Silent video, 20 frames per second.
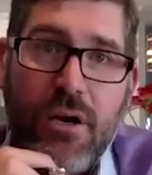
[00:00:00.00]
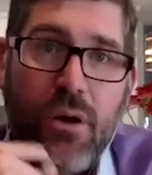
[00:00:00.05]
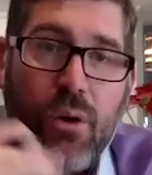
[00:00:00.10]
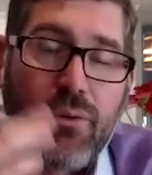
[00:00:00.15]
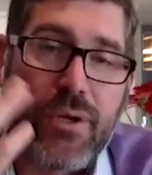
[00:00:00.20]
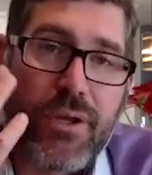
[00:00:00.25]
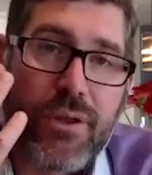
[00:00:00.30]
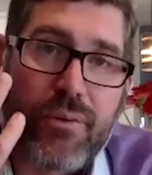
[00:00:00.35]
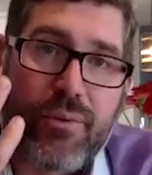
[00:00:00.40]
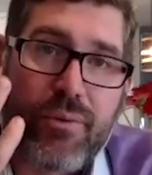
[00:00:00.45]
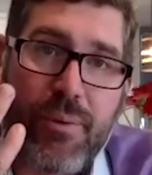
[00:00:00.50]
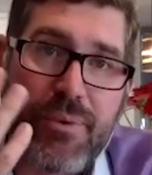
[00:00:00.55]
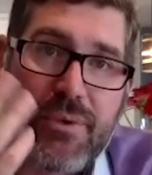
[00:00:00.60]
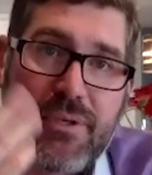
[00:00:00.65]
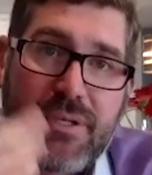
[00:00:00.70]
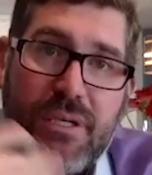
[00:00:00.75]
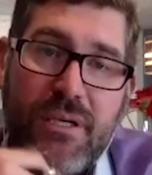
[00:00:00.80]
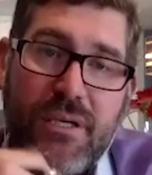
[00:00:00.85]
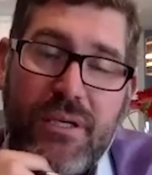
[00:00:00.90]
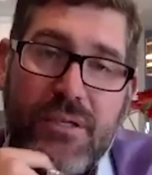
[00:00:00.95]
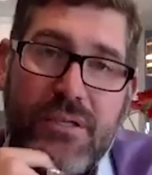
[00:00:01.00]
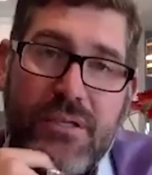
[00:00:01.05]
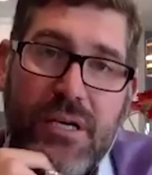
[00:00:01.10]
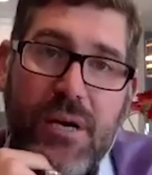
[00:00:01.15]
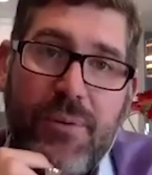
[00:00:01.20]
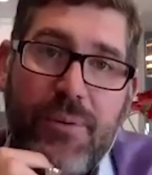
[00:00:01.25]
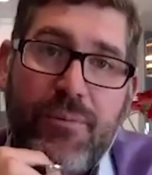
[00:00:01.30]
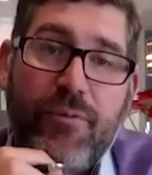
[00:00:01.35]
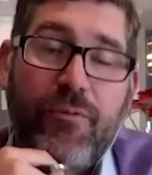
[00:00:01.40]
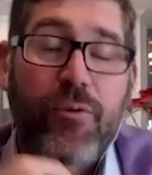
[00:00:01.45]
only 3% of the
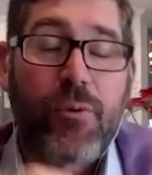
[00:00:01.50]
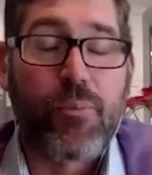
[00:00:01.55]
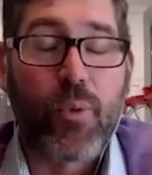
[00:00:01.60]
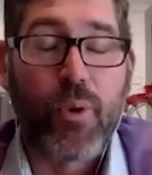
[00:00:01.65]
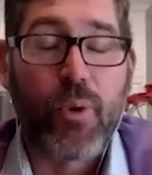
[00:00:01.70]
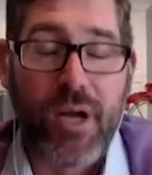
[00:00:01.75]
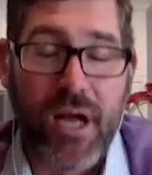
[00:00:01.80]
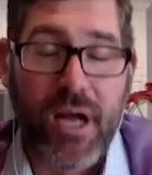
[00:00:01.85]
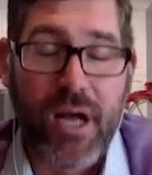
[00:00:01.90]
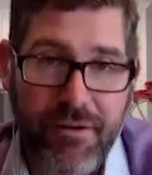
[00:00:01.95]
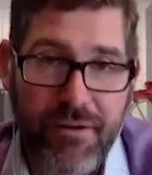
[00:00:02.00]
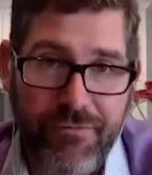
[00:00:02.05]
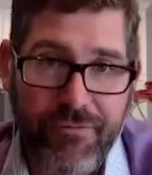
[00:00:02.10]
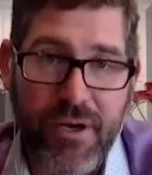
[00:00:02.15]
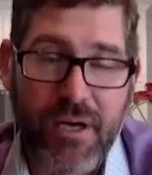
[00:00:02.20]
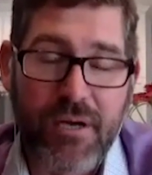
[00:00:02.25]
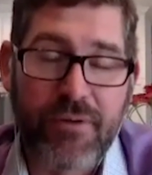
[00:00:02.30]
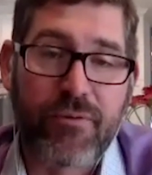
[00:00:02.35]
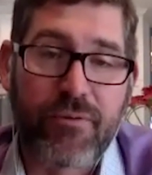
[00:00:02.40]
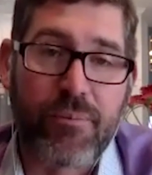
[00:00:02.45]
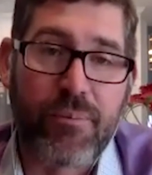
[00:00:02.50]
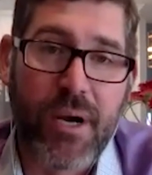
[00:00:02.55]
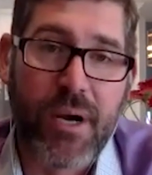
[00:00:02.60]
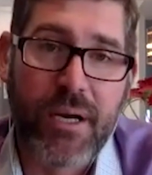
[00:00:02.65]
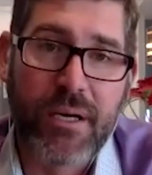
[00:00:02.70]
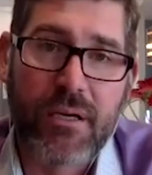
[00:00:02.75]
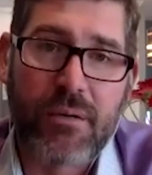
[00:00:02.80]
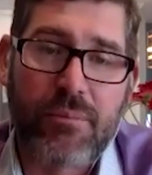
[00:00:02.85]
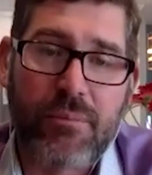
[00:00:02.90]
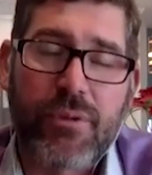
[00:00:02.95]
time from what i've found from
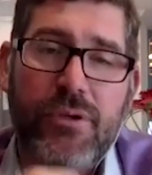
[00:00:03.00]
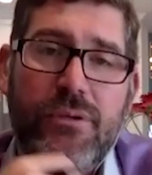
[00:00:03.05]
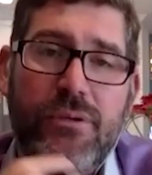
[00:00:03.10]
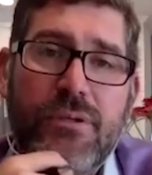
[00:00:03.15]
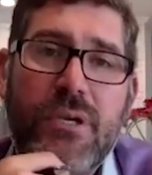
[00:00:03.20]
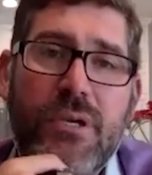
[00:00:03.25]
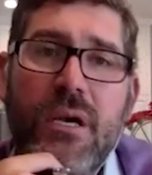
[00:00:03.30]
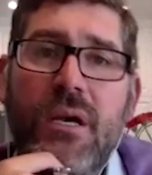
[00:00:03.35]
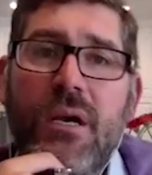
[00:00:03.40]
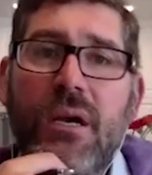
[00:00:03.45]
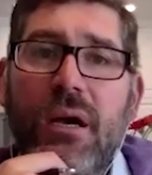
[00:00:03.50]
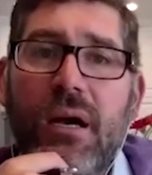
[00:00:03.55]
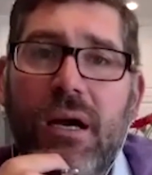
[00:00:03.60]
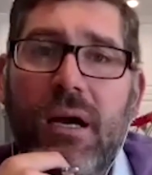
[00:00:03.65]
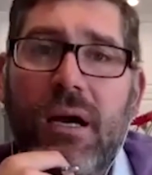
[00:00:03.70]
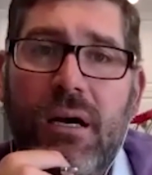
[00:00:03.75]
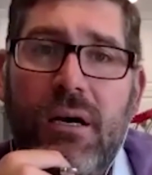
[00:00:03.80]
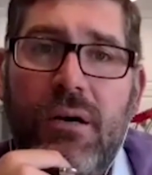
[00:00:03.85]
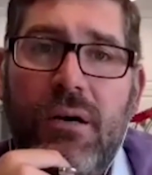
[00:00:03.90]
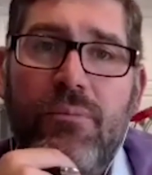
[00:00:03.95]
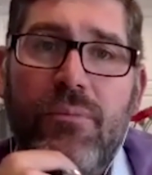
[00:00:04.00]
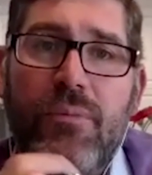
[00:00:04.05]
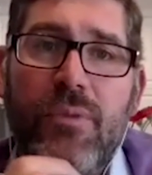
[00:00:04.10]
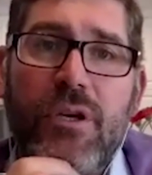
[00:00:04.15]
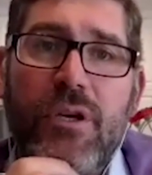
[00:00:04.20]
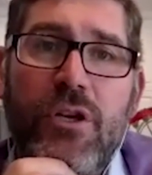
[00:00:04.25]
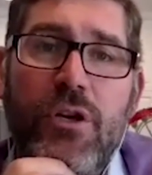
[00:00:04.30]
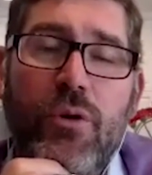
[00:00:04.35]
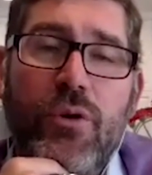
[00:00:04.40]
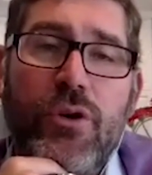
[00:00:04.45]
my numbers um,
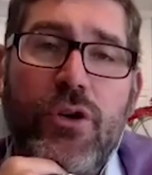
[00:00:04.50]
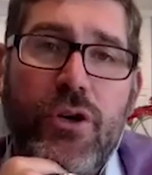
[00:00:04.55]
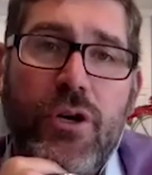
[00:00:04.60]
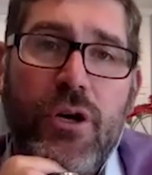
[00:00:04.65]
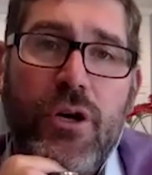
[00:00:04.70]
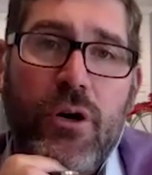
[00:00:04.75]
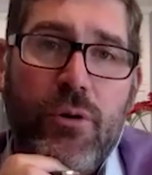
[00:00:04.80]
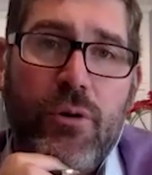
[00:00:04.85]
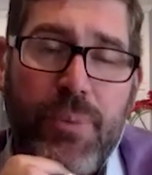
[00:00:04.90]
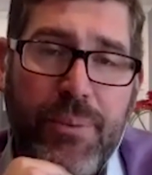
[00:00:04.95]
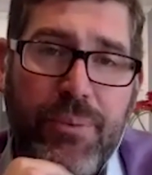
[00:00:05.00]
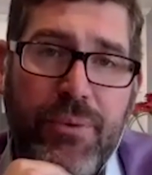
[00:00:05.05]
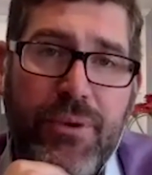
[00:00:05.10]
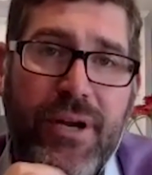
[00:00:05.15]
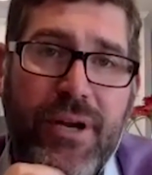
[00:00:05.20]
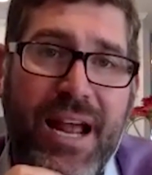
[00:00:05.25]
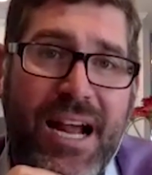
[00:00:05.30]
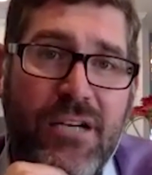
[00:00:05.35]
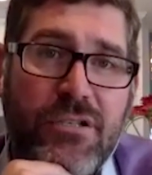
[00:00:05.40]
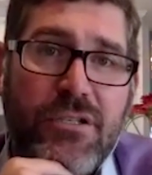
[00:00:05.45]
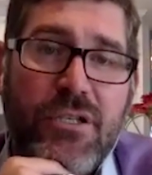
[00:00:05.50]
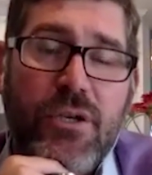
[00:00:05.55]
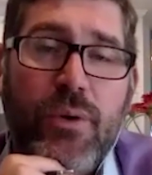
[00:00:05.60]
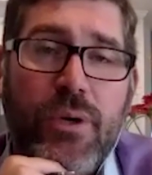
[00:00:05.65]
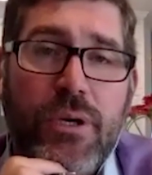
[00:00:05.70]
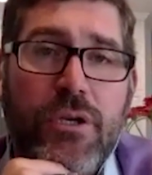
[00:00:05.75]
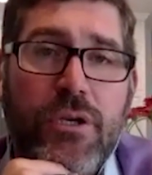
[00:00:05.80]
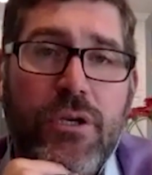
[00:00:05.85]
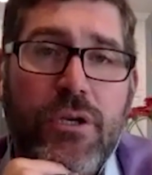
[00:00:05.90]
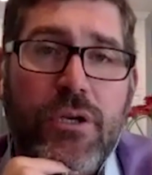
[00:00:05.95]
you know you are people that actually
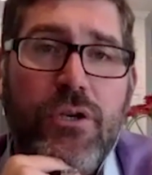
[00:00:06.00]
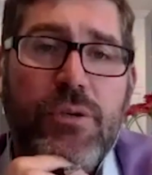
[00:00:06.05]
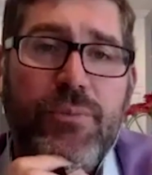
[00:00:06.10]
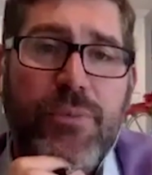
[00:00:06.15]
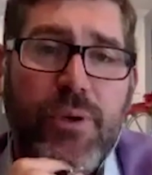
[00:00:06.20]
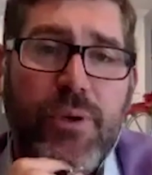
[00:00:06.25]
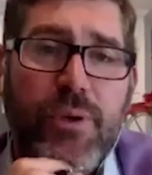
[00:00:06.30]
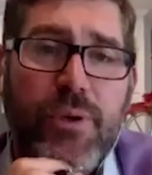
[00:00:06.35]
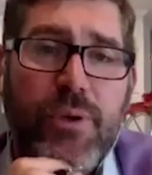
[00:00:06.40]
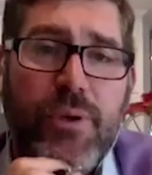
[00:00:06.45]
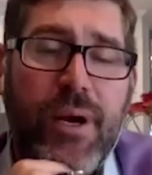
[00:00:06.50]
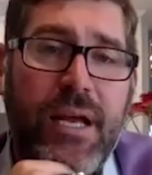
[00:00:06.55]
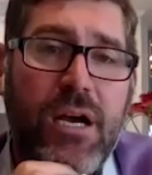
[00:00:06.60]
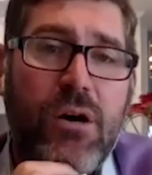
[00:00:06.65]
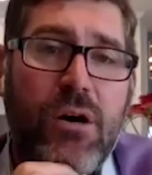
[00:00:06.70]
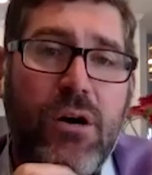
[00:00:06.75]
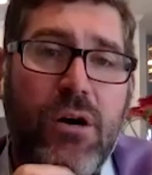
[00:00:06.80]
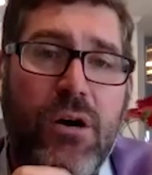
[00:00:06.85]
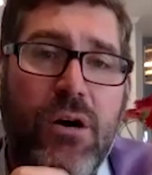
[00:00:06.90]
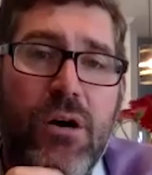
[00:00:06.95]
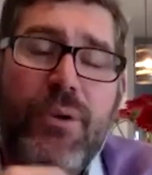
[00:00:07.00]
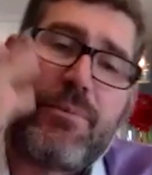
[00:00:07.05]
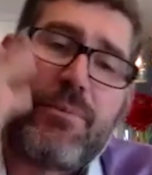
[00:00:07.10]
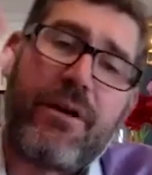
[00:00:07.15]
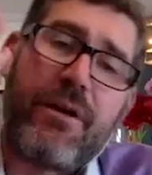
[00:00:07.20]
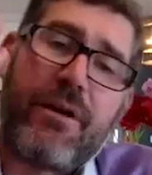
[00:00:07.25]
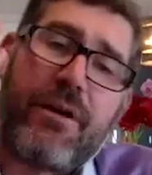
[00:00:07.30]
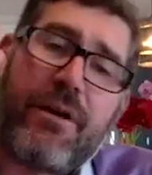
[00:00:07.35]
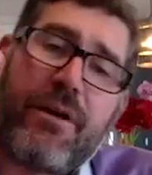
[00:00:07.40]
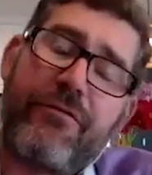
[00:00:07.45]
want to do something right now but
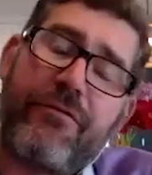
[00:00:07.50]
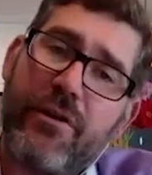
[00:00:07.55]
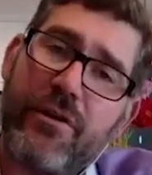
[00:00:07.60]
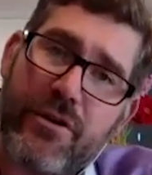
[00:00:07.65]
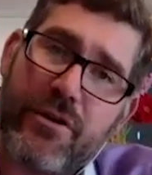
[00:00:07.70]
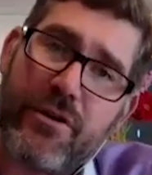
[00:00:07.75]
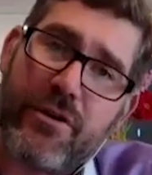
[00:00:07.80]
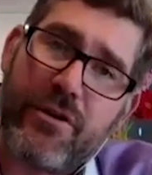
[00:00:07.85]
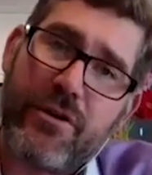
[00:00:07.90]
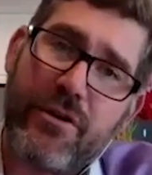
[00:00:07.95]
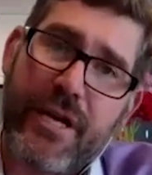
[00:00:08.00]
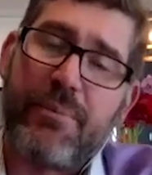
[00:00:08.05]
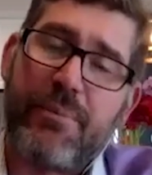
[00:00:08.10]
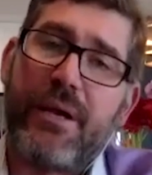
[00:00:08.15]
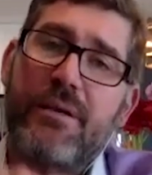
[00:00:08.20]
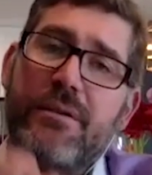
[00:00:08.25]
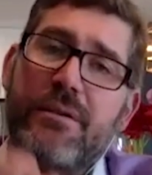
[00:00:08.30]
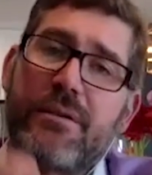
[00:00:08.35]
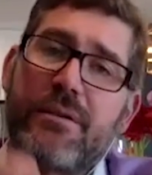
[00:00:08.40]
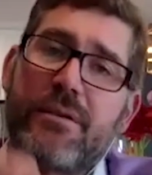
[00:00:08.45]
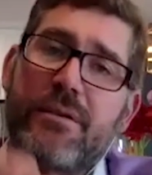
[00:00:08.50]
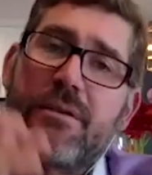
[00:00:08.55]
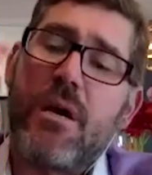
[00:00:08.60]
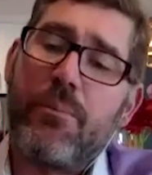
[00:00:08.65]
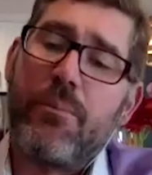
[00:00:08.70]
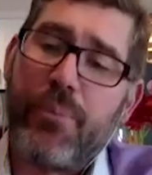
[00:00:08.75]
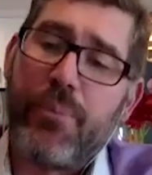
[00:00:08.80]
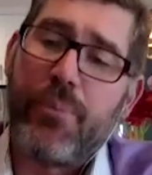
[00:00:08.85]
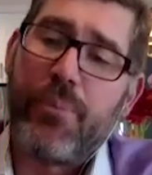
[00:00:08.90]
it's about filling your database